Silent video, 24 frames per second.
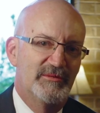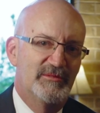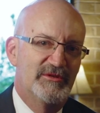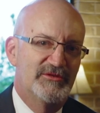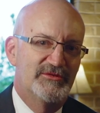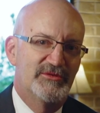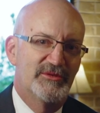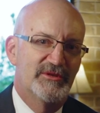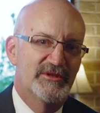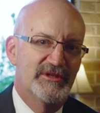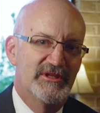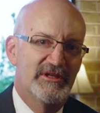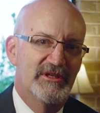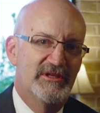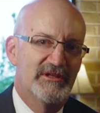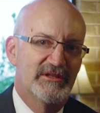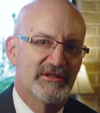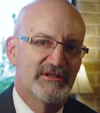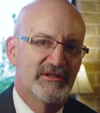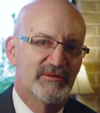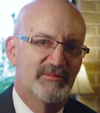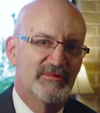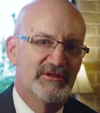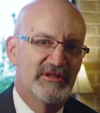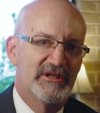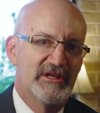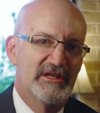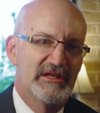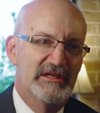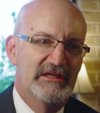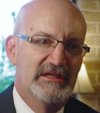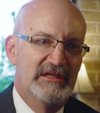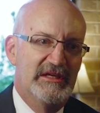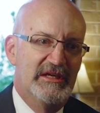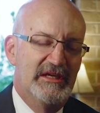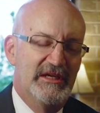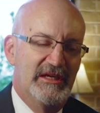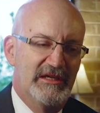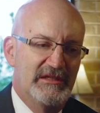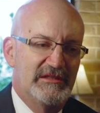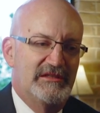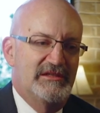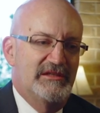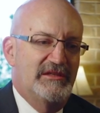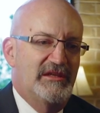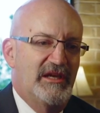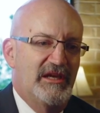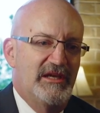before the end of the play
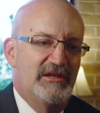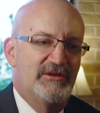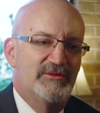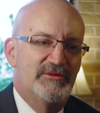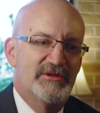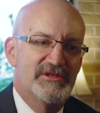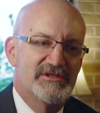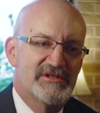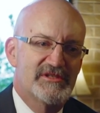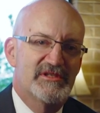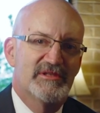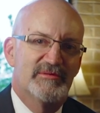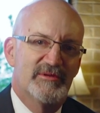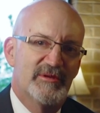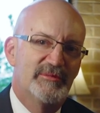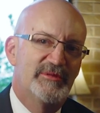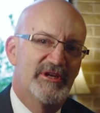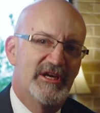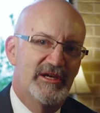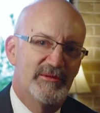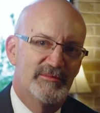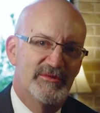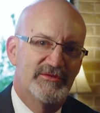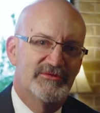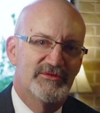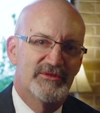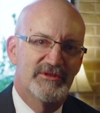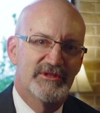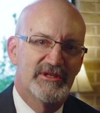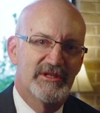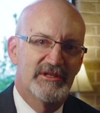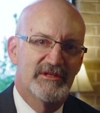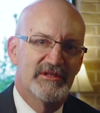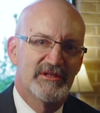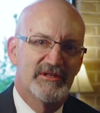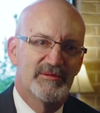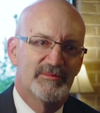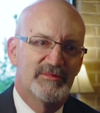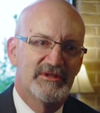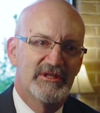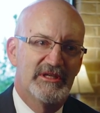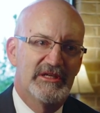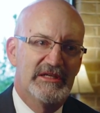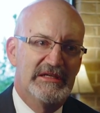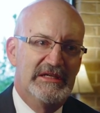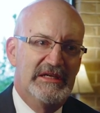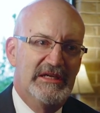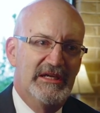and to gain wisdom about before the end of the
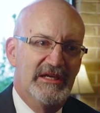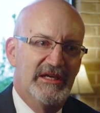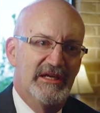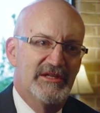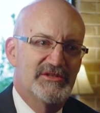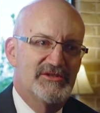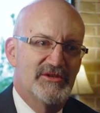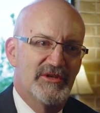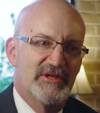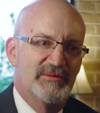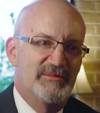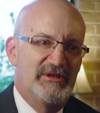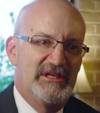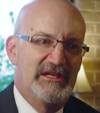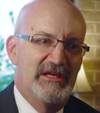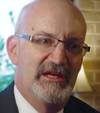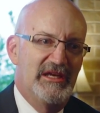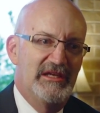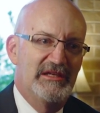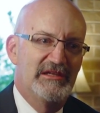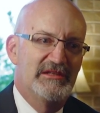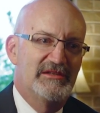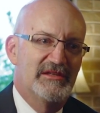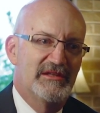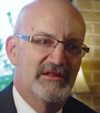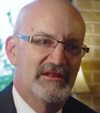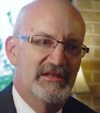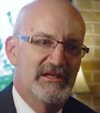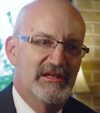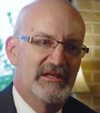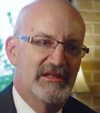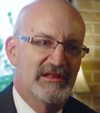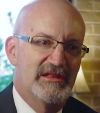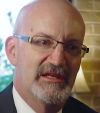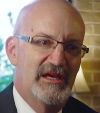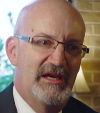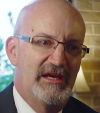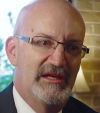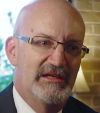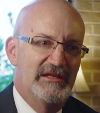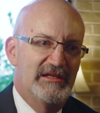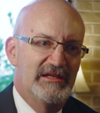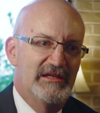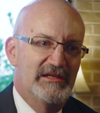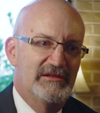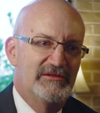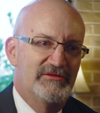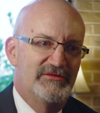play. And so I began to think that,
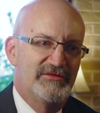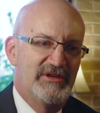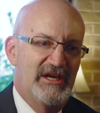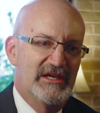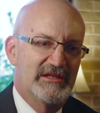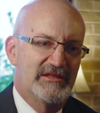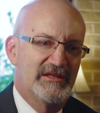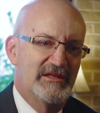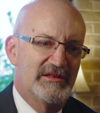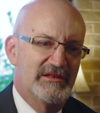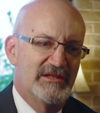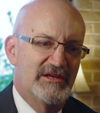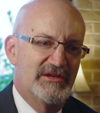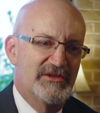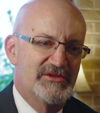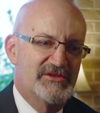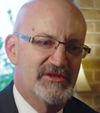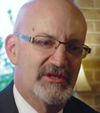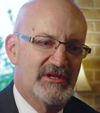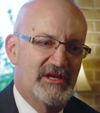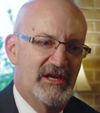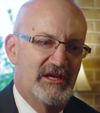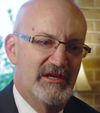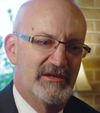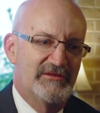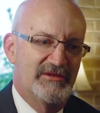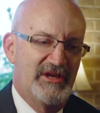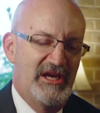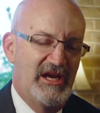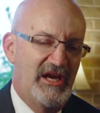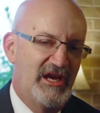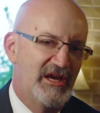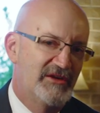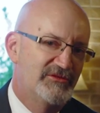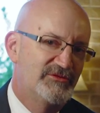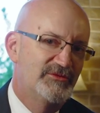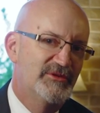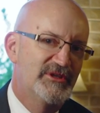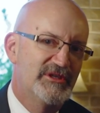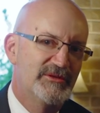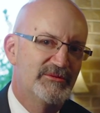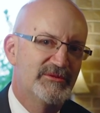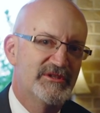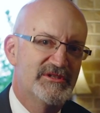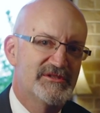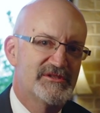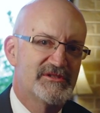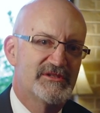in fact, that there is a kind of halfway
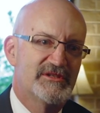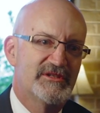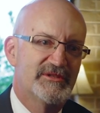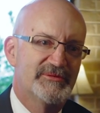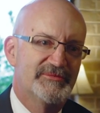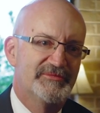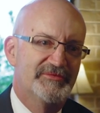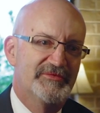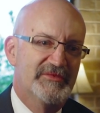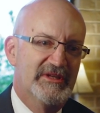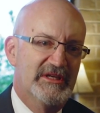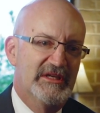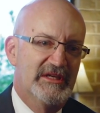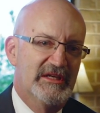wisdom